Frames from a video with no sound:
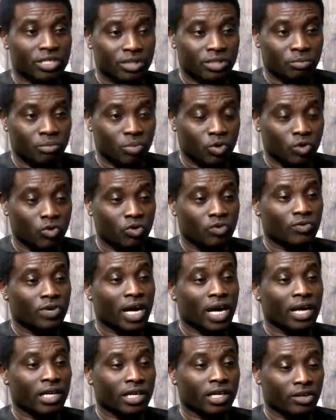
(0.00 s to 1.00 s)
is
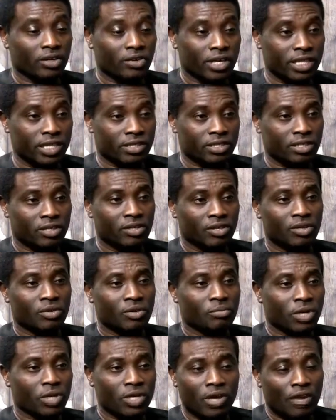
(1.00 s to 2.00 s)
improved and increased.
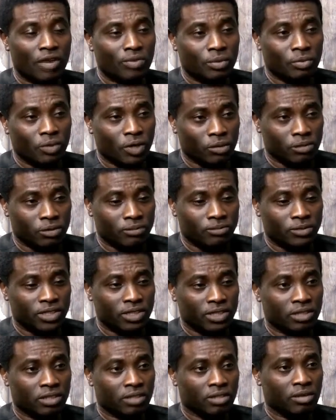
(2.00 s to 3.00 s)
But you have a problem.
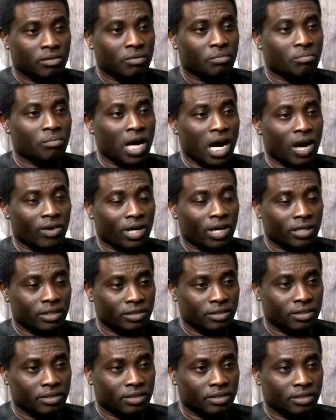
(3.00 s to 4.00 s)
Power.
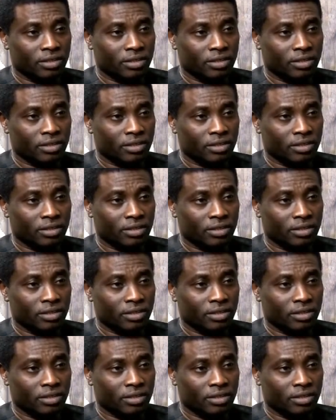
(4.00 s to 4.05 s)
